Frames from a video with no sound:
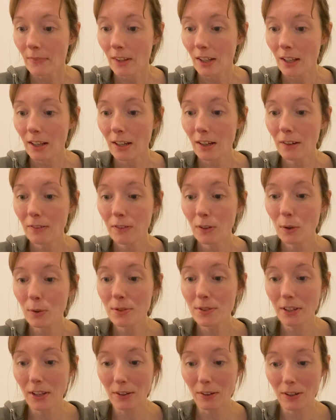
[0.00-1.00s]
I've
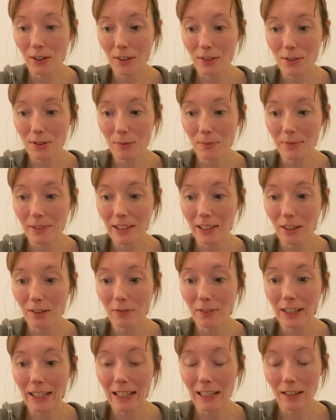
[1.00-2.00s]
also got something I
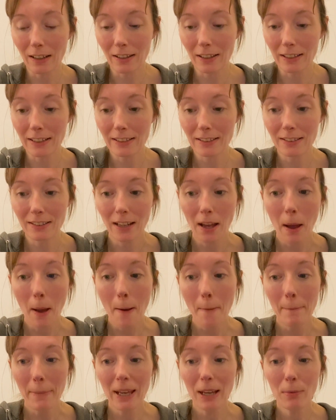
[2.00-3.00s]
realised.
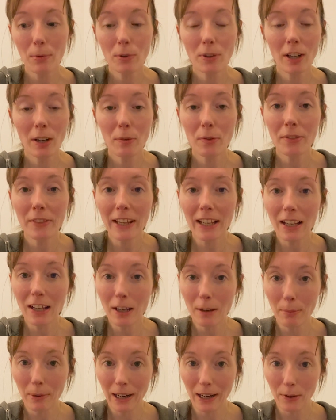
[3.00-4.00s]
People don't think
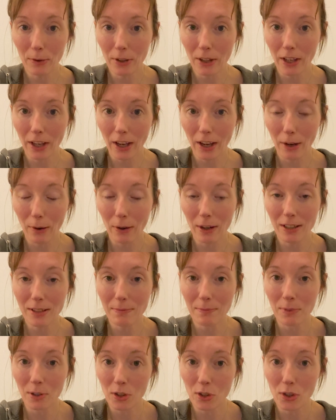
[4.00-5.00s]
about you as
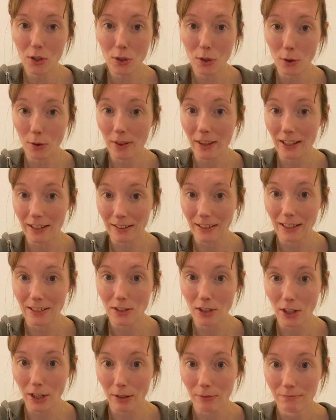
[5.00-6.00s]
much as you think they
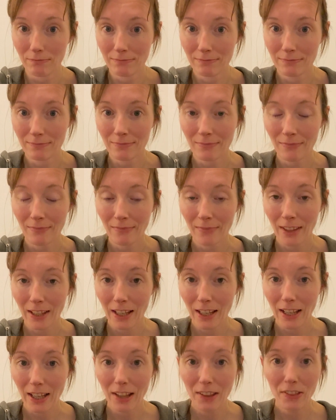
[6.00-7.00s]
do.
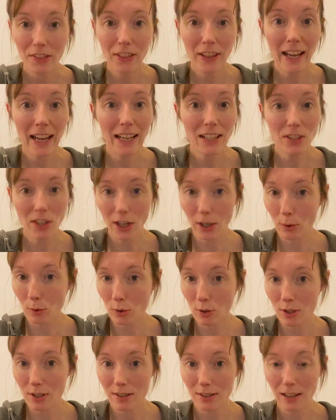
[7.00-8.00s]
They
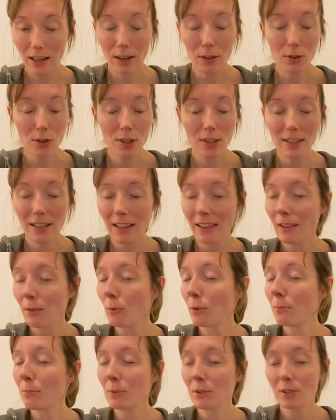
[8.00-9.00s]
don't. I'll just say that
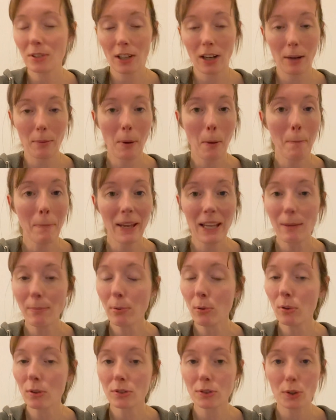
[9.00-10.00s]
one more time.
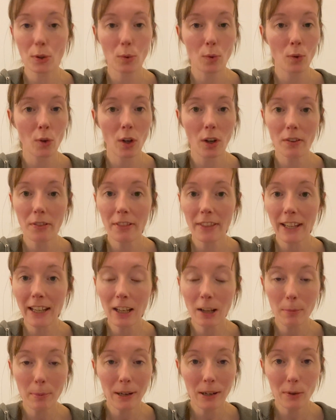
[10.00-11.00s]
People do not think
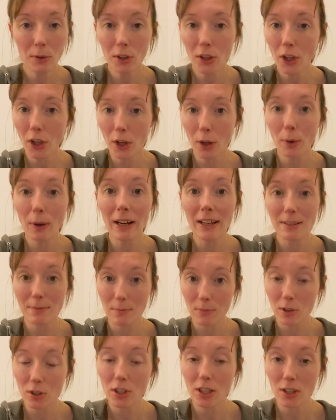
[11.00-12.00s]
about you as
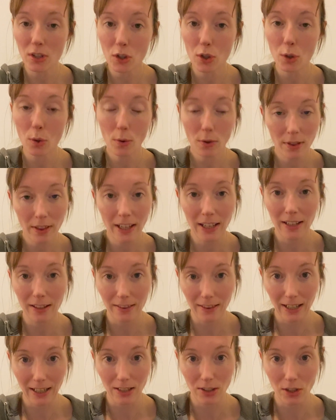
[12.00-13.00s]
much as you think
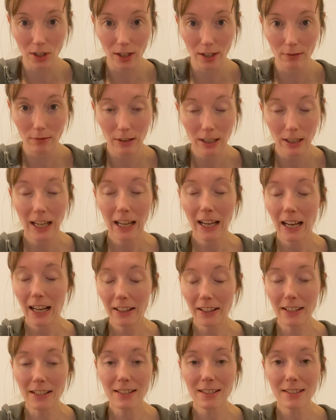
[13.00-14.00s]
they do.
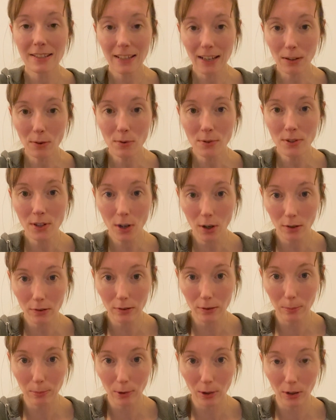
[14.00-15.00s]
That sounds
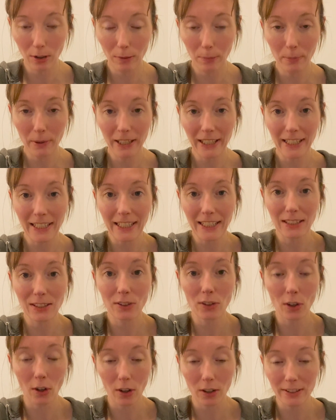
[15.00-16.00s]
horrible, but it is
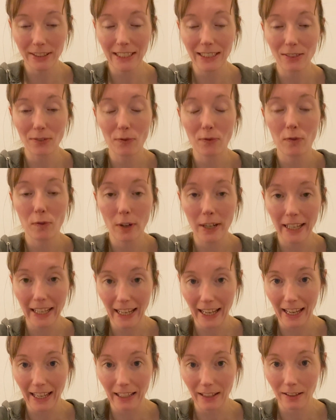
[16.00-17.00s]
not. It's
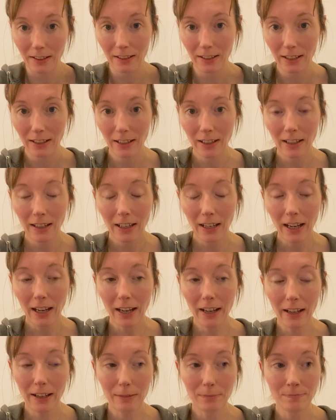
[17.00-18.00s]
freeing.
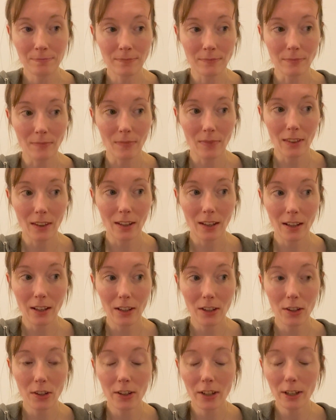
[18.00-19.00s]

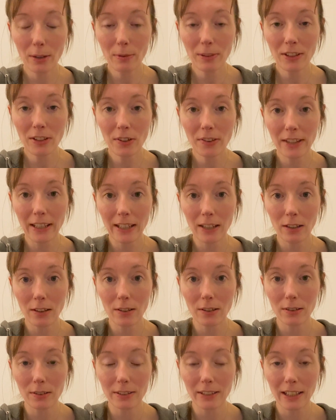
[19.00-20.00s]
You know, when you think,
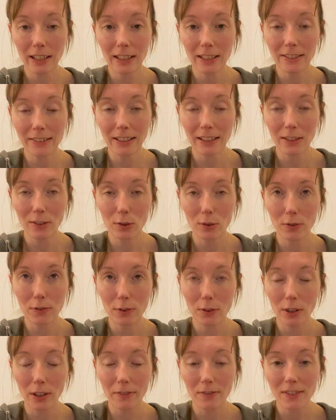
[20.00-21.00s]
oh, I had that awful
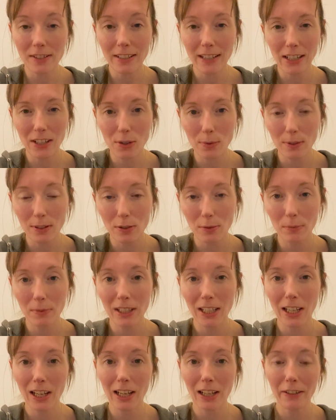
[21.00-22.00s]
conversation with
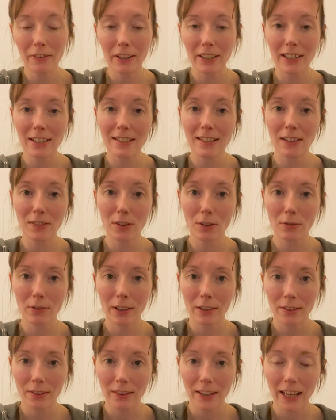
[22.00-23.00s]
somebody earlier and I said the
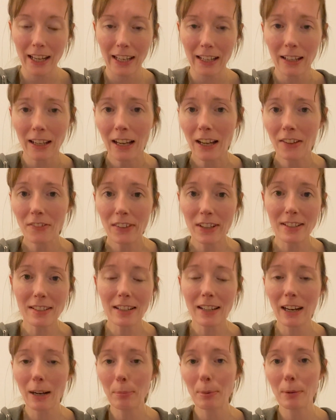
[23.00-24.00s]
wrong thing. They said
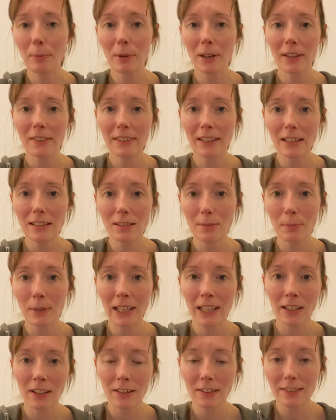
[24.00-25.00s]
happy birthday to me
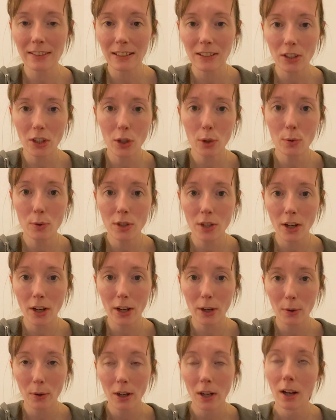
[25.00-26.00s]
and I said you
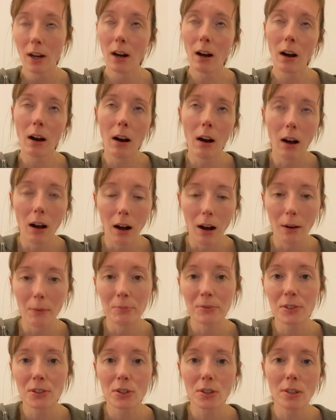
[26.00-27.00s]
too. Oh, I'm
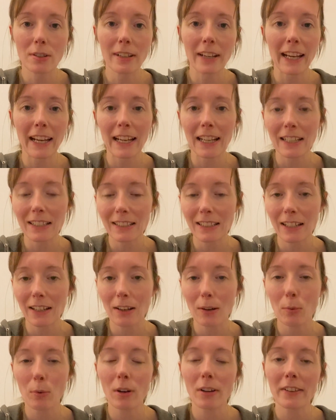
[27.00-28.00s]
such an
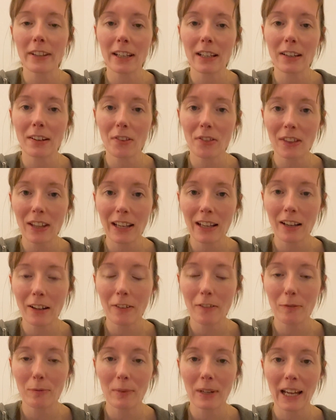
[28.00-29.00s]
idiot. What are they going to think
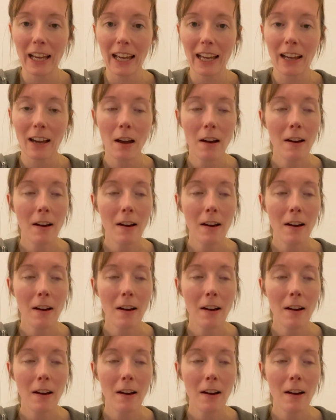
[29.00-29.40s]
of me?